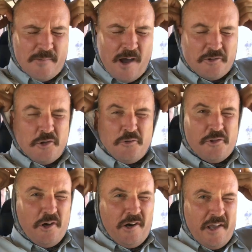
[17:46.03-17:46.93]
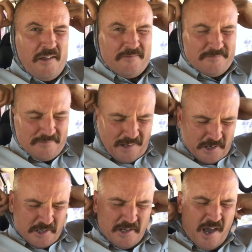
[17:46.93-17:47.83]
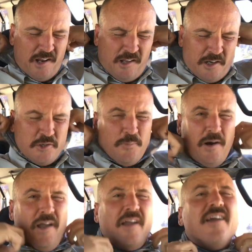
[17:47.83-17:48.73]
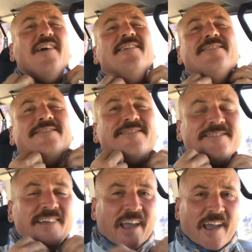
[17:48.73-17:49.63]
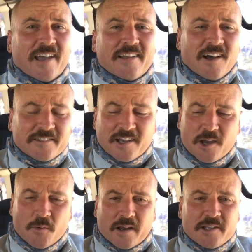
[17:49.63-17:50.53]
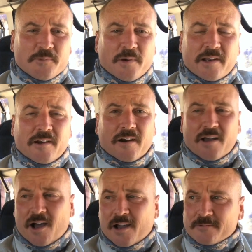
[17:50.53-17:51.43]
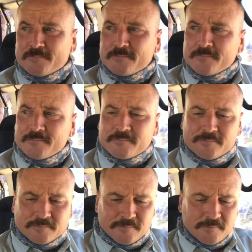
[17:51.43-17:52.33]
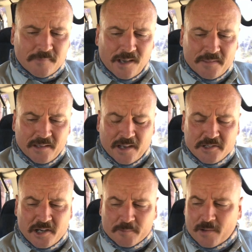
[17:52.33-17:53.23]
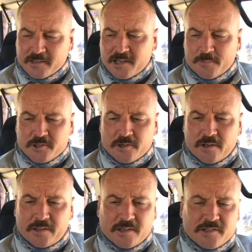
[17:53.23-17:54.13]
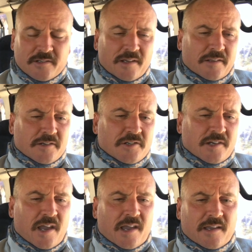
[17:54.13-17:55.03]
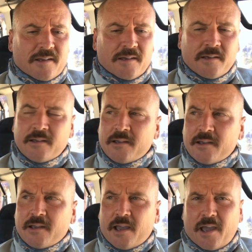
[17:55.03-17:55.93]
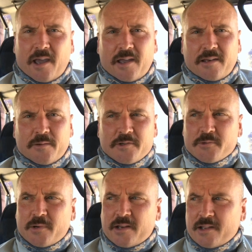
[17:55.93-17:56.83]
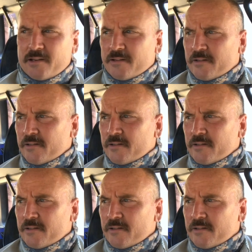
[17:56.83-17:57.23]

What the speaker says: about 2:30. I just had a lunch break, and I'll tell you what, it's pretty darn hot. I think I checked my temperature in the shade, and it was reading